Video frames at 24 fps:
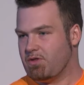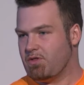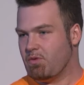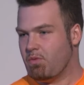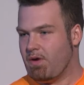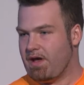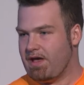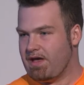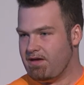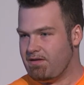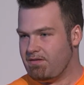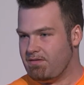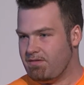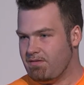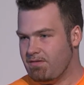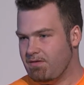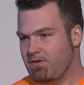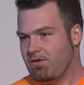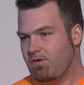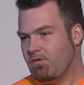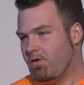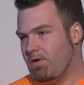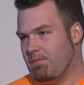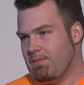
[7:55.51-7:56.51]
with
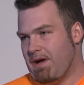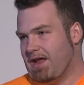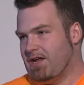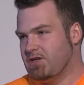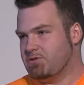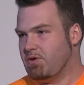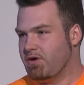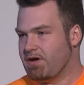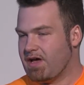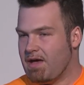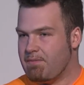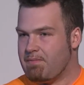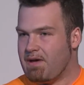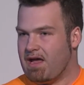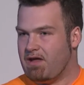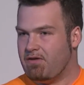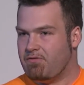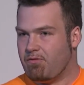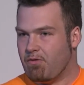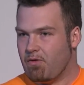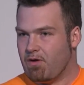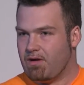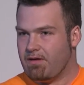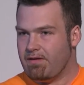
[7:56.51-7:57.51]
weight, we might as well get
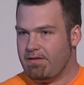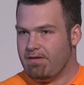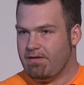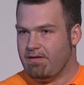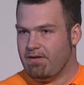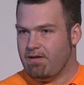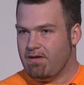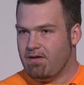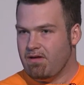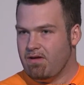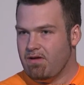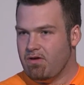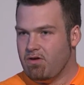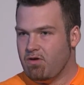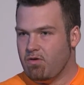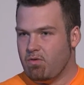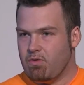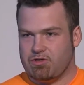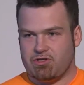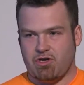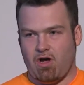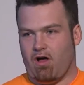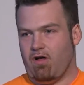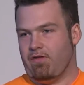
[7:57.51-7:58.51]
paid for it
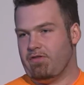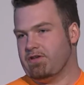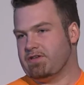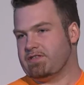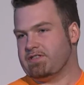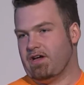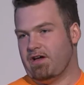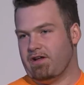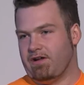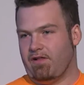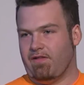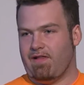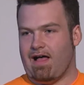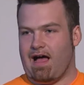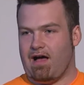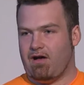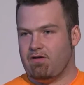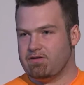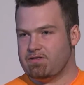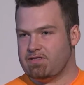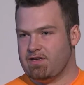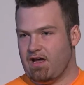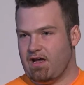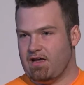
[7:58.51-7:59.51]
which all of a sudden
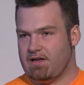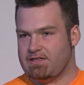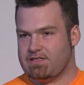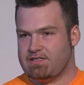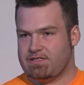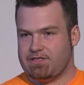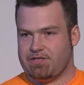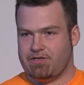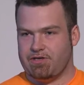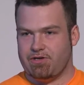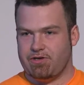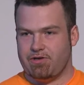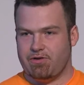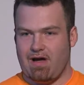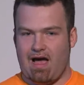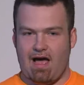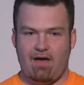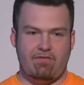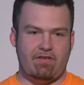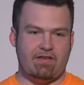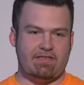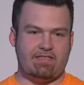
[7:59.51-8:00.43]
allows us to have